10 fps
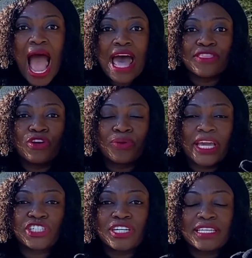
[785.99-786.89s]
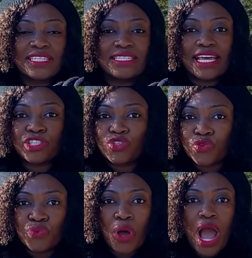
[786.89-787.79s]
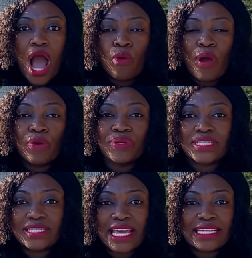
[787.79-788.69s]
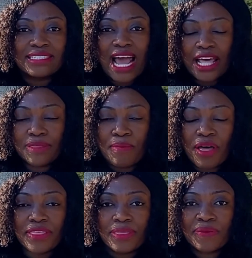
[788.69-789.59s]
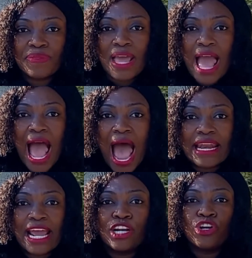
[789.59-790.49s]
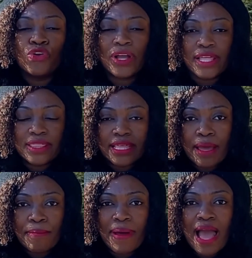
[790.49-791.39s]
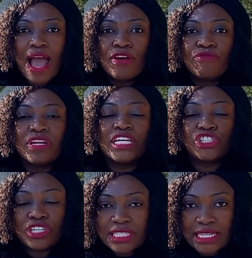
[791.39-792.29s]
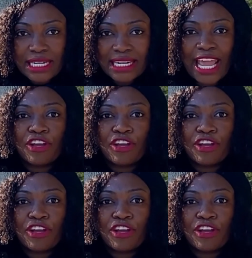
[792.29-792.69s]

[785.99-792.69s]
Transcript: And the location is set to where we stay, Dartmouth, and I look at them religiously.